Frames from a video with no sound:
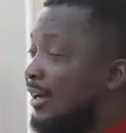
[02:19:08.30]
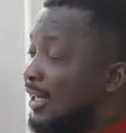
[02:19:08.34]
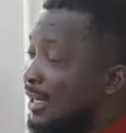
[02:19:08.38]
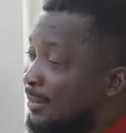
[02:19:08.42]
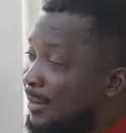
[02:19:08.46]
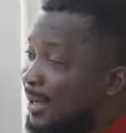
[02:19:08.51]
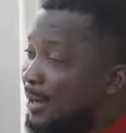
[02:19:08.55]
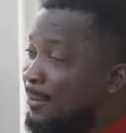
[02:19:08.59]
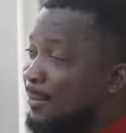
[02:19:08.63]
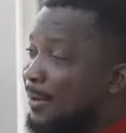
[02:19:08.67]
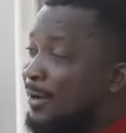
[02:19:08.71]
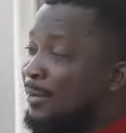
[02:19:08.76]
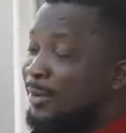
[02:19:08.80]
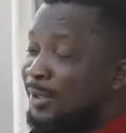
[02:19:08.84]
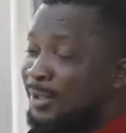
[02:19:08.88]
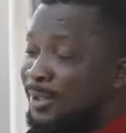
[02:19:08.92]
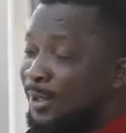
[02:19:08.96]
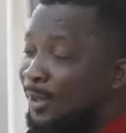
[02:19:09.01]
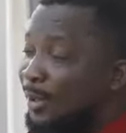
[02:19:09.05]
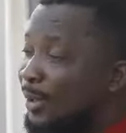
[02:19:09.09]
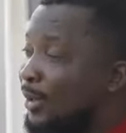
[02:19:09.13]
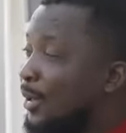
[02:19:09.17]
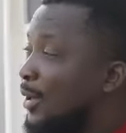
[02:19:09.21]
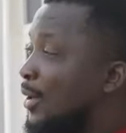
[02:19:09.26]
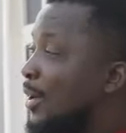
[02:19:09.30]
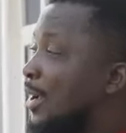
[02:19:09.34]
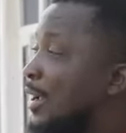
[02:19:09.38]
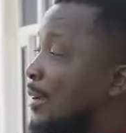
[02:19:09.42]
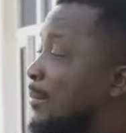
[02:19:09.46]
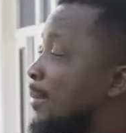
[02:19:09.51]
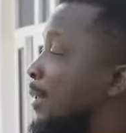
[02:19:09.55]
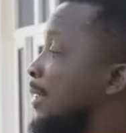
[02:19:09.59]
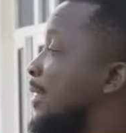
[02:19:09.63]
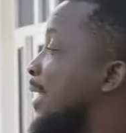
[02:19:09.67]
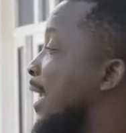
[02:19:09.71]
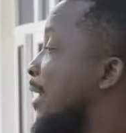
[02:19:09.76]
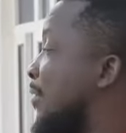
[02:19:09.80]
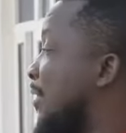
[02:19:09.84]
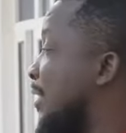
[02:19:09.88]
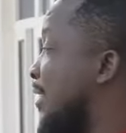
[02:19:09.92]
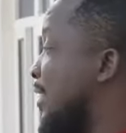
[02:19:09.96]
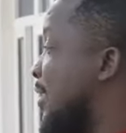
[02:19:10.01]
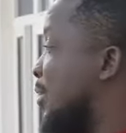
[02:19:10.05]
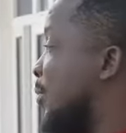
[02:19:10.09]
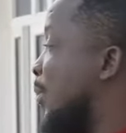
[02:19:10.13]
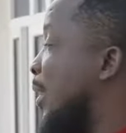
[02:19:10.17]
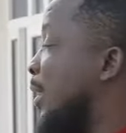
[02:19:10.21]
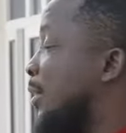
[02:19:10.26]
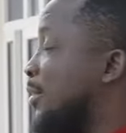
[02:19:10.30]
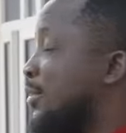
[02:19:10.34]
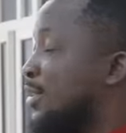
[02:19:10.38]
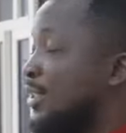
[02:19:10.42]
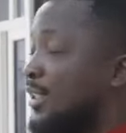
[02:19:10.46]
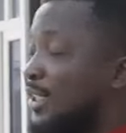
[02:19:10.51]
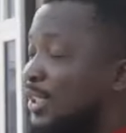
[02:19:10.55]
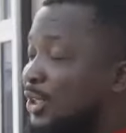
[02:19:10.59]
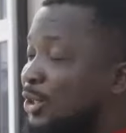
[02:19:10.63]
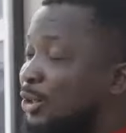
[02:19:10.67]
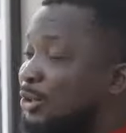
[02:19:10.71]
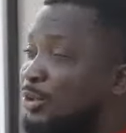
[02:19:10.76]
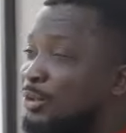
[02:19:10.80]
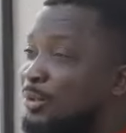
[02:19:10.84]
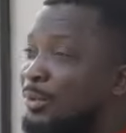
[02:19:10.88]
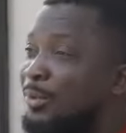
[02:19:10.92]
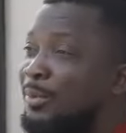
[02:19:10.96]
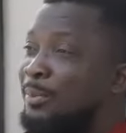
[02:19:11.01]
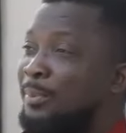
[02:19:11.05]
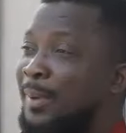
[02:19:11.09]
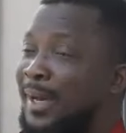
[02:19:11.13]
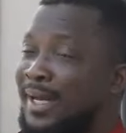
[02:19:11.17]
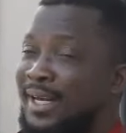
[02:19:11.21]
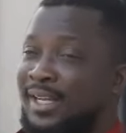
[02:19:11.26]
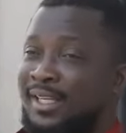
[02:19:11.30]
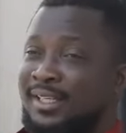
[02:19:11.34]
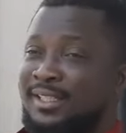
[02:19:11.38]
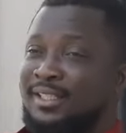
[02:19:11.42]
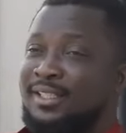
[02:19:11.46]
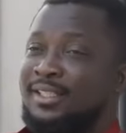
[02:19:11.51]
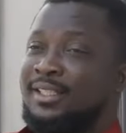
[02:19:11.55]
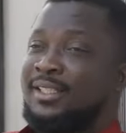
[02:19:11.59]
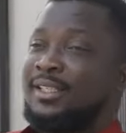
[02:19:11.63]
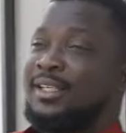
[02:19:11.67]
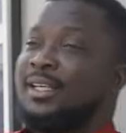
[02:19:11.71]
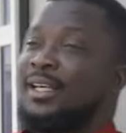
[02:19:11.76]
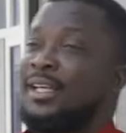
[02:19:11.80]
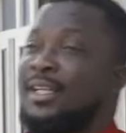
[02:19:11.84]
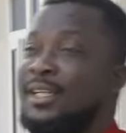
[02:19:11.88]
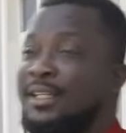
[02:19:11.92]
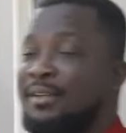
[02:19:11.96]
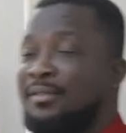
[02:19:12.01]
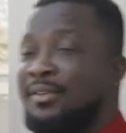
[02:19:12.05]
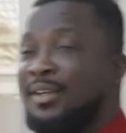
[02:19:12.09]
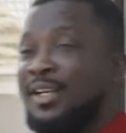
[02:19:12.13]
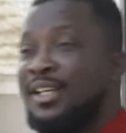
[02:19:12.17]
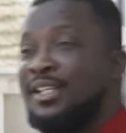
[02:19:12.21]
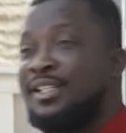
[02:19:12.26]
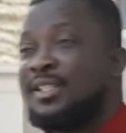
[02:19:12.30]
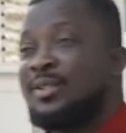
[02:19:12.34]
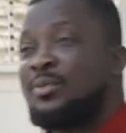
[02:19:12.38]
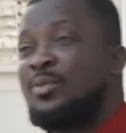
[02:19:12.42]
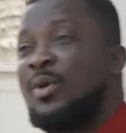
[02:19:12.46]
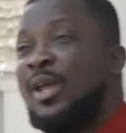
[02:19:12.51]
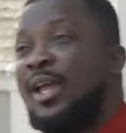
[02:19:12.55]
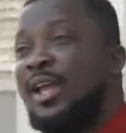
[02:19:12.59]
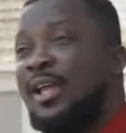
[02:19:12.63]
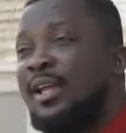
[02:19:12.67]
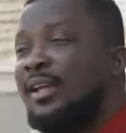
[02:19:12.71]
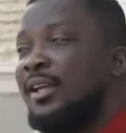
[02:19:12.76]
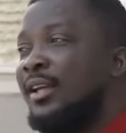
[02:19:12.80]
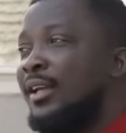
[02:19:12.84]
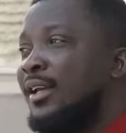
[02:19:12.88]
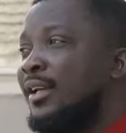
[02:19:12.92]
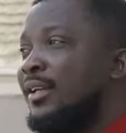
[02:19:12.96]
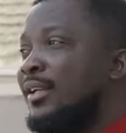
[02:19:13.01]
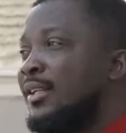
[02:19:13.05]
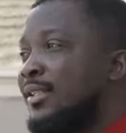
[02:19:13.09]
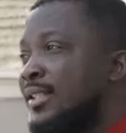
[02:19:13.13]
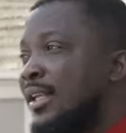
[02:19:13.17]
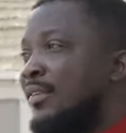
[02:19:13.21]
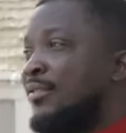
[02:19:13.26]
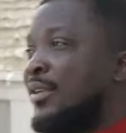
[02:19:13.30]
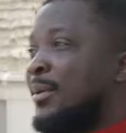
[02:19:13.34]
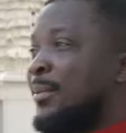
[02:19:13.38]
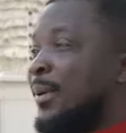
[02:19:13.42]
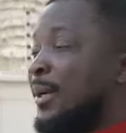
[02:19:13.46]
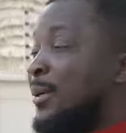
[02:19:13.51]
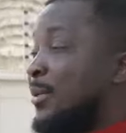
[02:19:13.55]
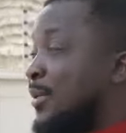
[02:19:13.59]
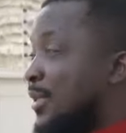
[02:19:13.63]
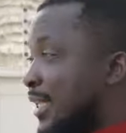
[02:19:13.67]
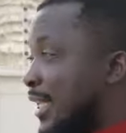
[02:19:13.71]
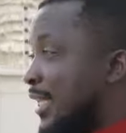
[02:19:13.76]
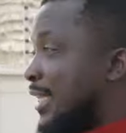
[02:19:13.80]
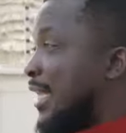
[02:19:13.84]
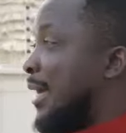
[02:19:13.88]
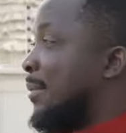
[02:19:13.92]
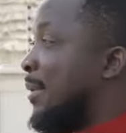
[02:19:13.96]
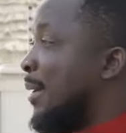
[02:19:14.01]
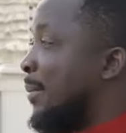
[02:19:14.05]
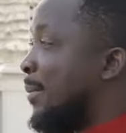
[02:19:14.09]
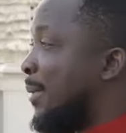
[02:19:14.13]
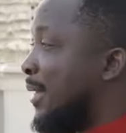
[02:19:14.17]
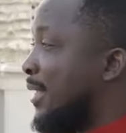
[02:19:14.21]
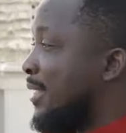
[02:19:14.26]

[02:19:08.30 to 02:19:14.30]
On a man, we're driving this one, using it to do parade in the village square. Is everybody will see that I'm a